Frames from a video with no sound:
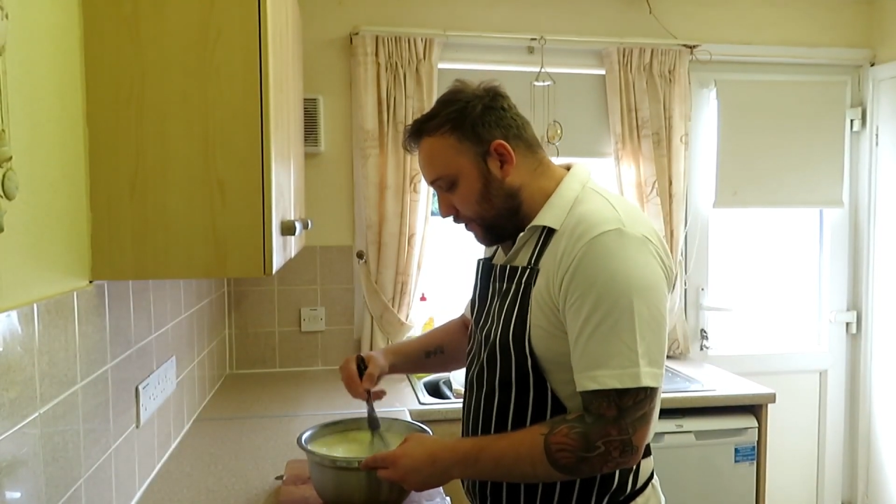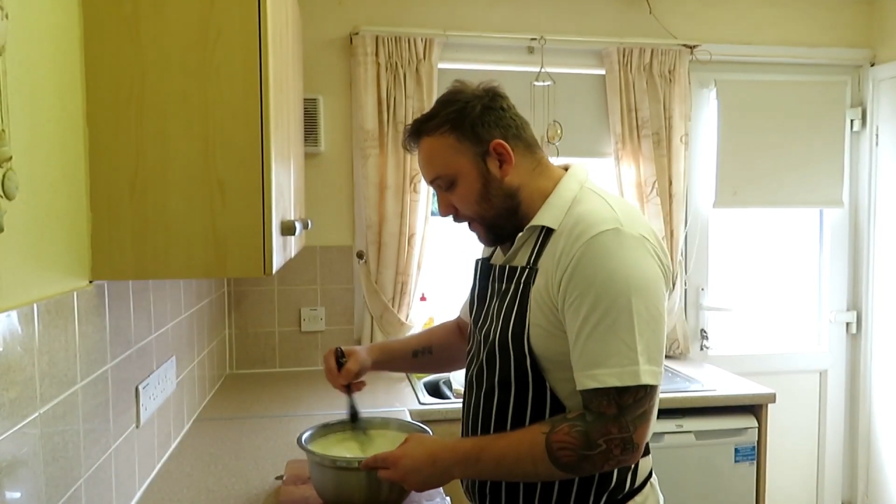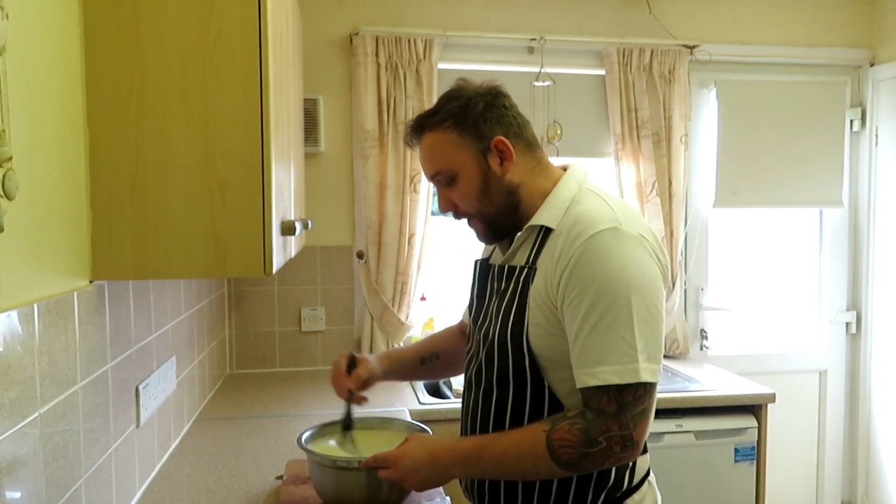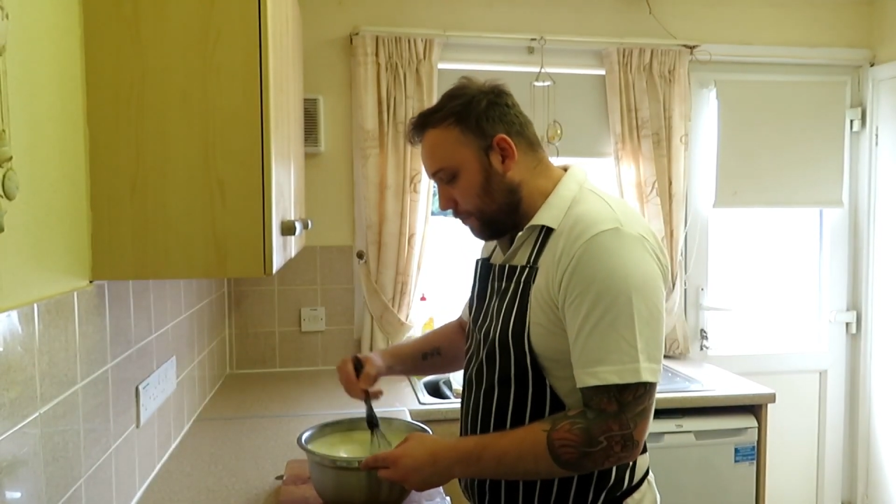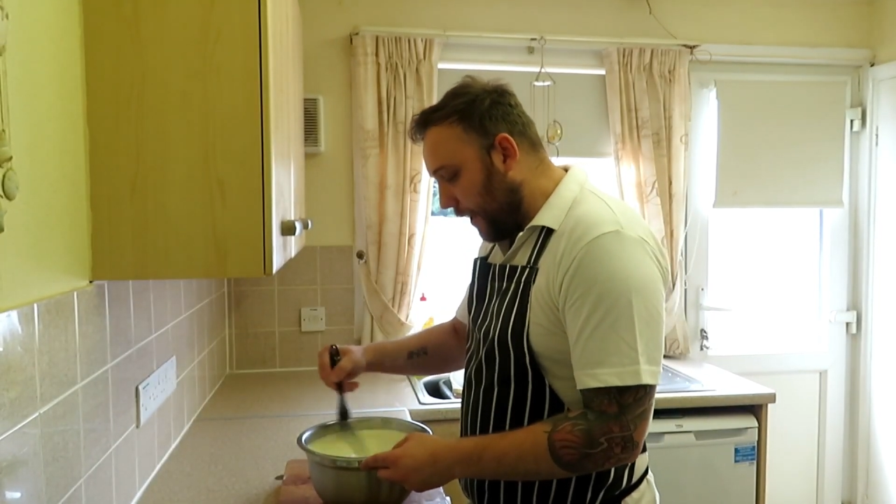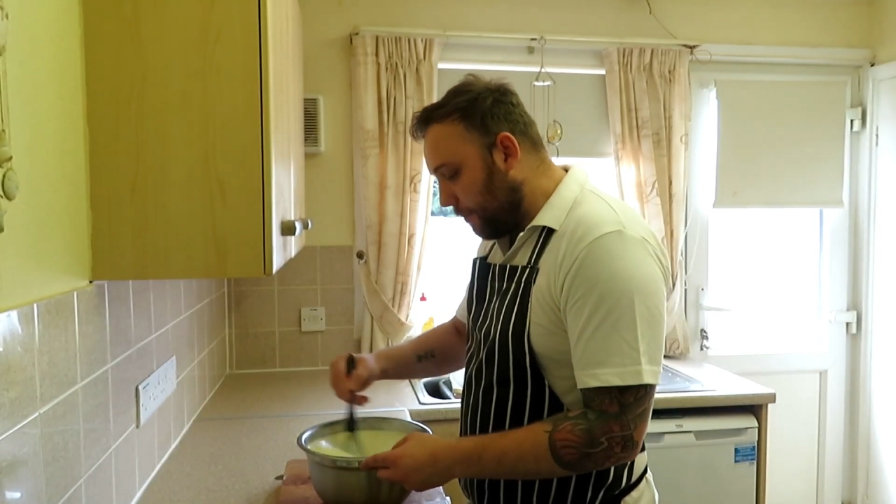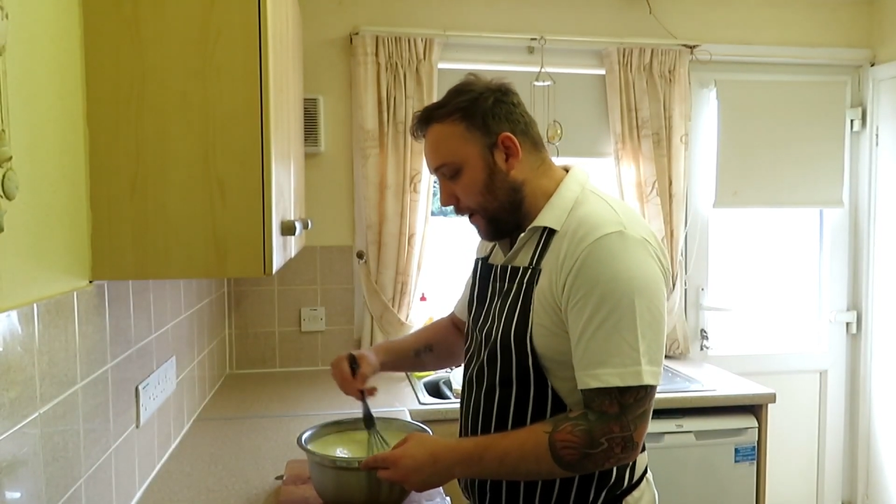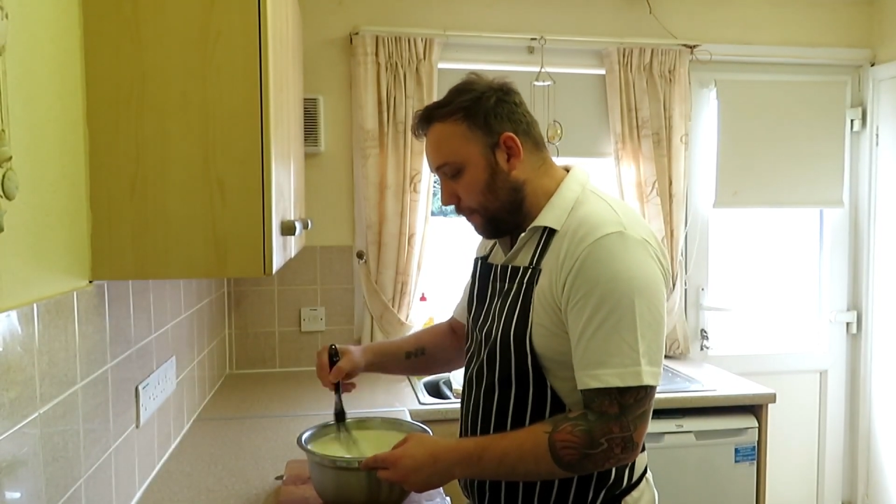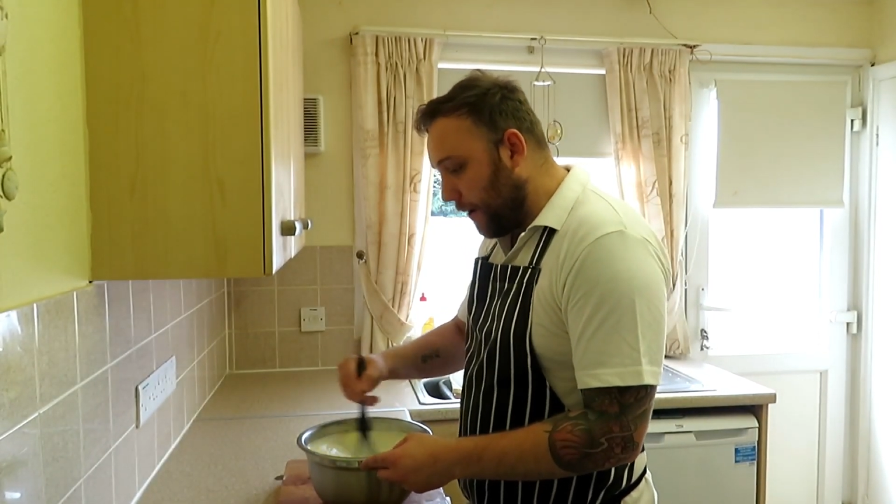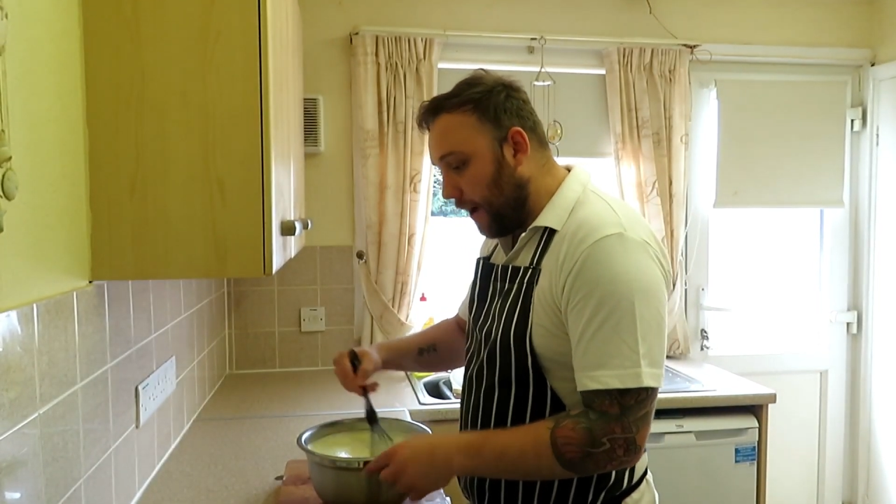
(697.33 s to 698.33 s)
cracked black
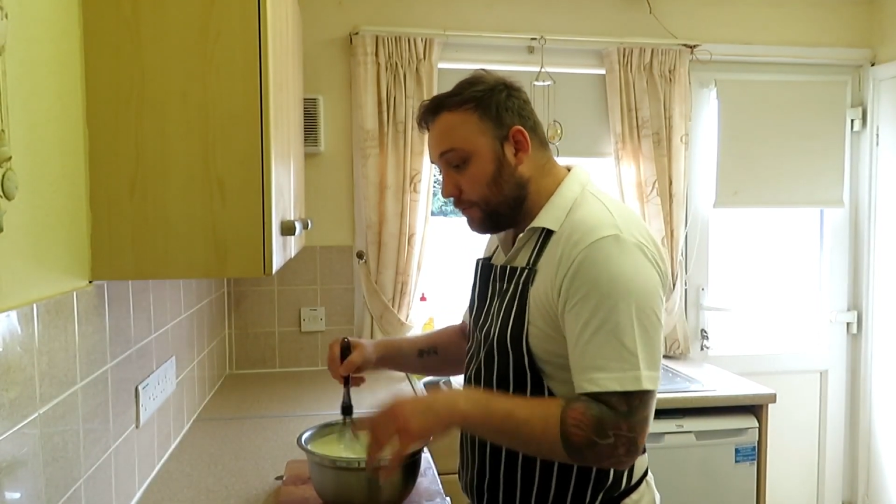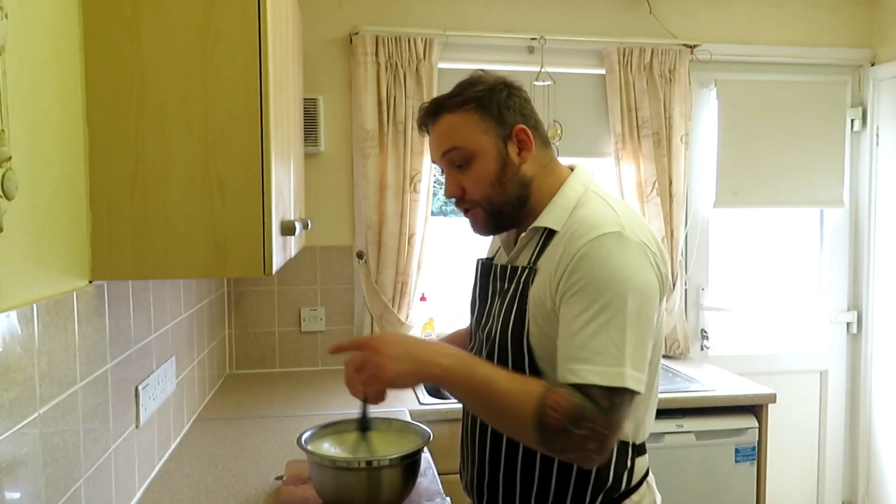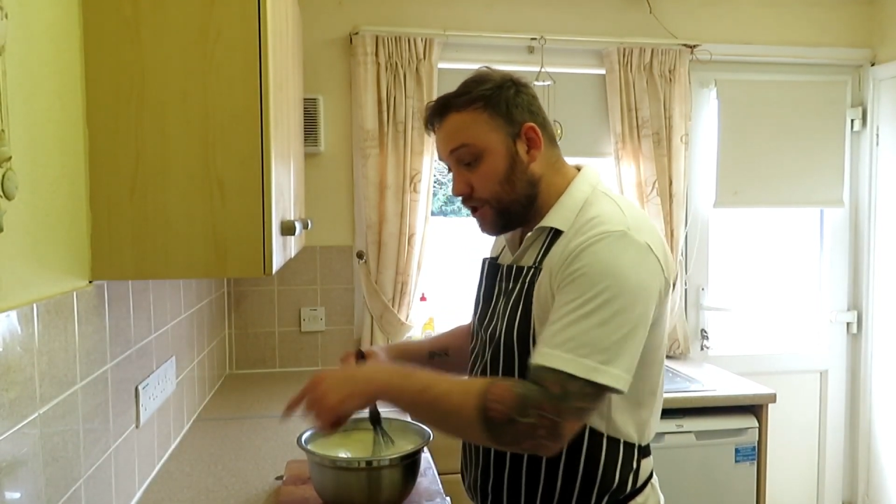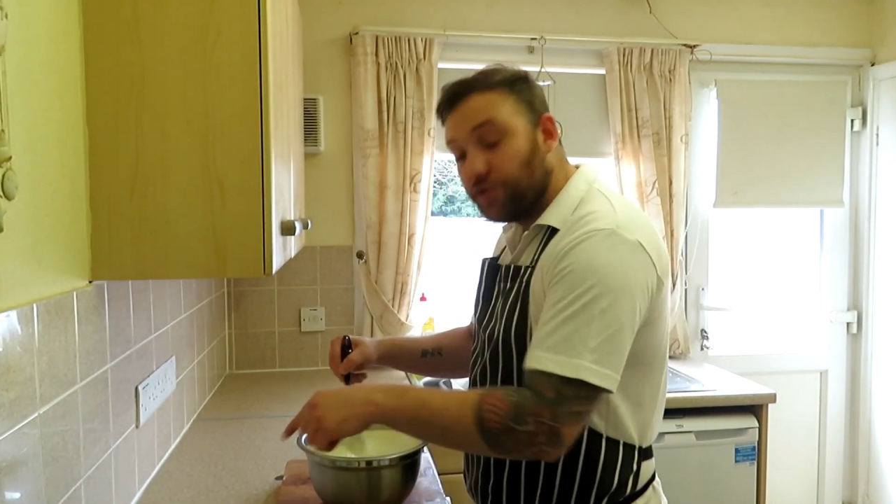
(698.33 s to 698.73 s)
pepper, I'm using